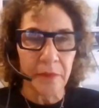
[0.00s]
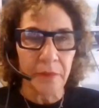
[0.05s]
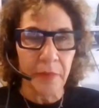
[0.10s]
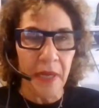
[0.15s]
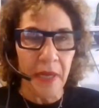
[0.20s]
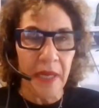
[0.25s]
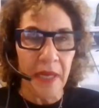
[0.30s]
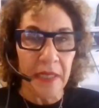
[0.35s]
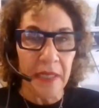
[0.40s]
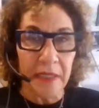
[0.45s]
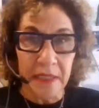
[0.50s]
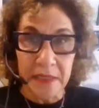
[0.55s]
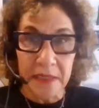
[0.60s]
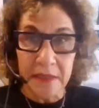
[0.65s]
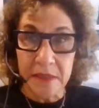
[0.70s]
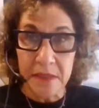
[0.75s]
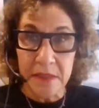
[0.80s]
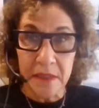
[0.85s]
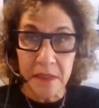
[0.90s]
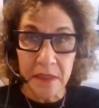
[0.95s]
but
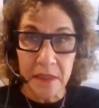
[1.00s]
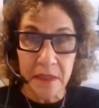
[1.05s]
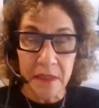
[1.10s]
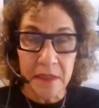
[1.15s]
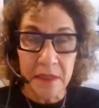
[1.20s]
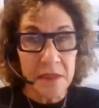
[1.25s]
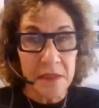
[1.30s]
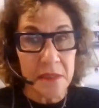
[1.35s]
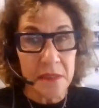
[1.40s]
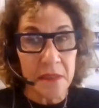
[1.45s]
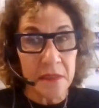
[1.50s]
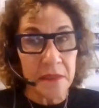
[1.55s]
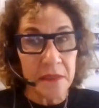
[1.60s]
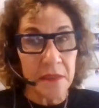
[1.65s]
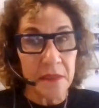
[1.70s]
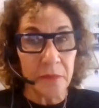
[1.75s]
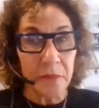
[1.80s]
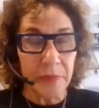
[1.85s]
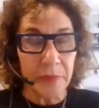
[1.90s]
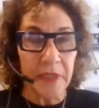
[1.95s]
it's a
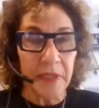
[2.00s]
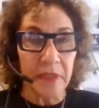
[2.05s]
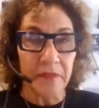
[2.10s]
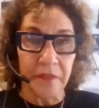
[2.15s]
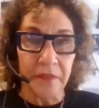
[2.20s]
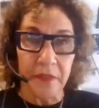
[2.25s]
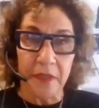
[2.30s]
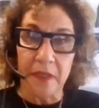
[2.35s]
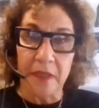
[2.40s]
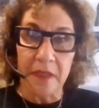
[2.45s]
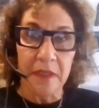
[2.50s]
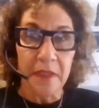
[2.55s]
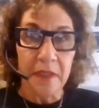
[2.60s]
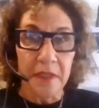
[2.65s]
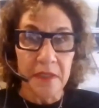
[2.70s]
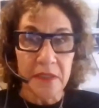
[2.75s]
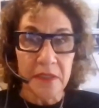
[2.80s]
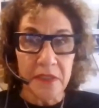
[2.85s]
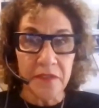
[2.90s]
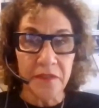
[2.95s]
little bit of a
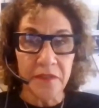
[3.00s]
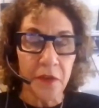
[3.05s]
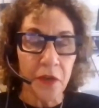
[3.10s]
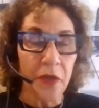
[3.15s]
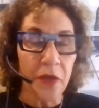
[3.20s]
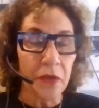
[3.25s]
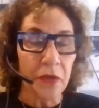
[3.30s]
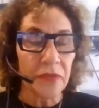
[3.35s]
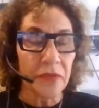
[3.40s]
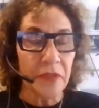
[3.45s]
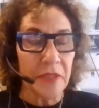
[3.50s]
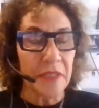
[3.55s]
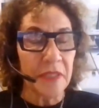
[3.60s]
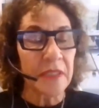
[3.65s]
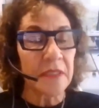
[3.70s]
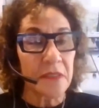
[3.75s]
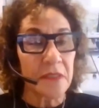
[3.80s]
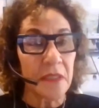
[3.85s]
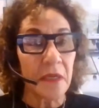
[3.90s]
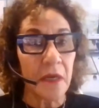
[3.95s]
difficult
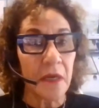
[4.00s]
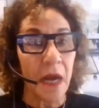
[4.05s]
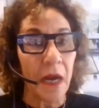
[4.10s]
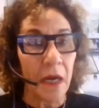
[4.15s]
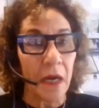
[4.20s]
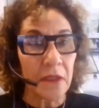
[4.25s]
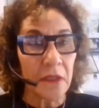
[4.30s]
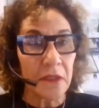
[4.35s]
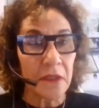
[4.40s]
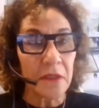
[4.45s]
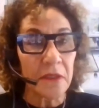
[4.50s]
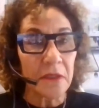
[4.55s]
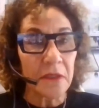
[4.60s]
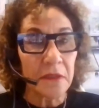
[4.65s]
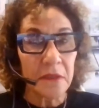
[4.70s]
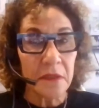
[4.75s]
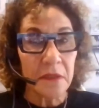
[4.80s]
thing to conquer.